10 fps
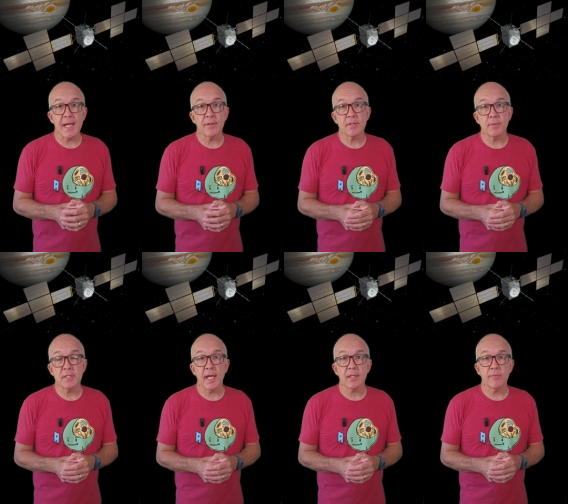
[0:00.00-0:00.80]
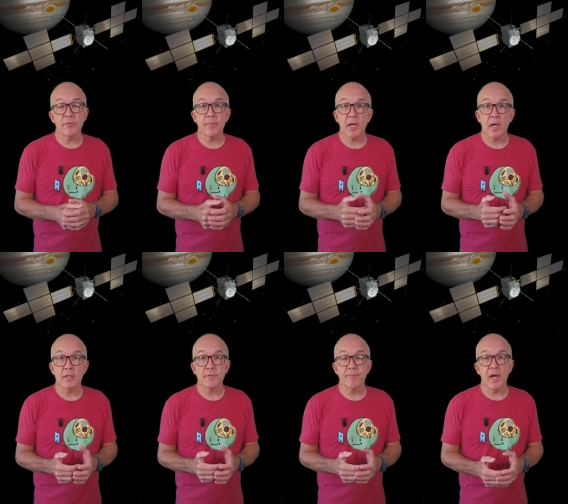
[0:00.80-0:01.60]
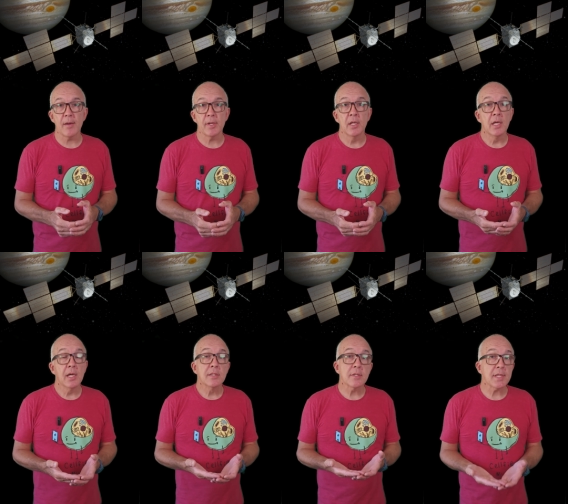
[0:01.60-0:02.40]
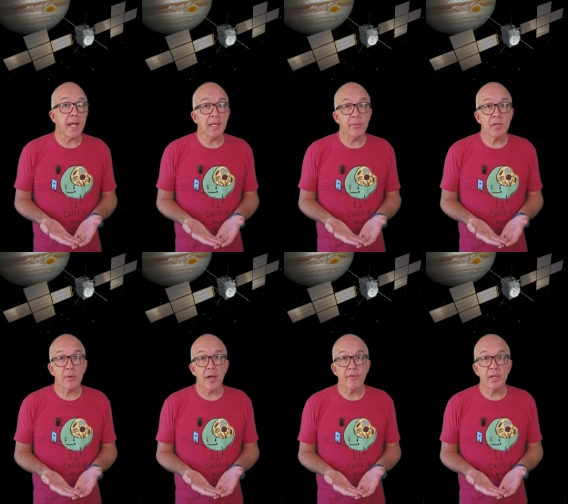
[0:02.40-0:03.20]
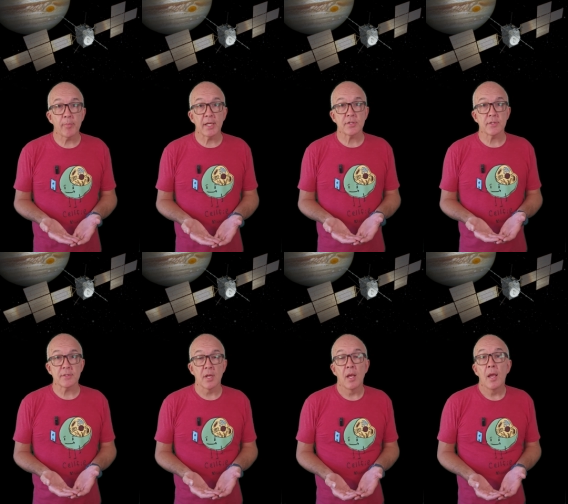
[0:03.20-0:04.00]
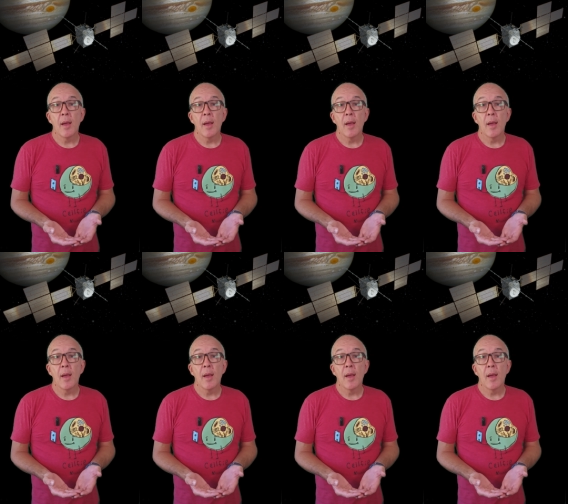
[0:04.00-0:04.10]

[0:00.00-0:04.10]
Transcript: down to protect them from the harsh environment, so sadly we don't have any pictures.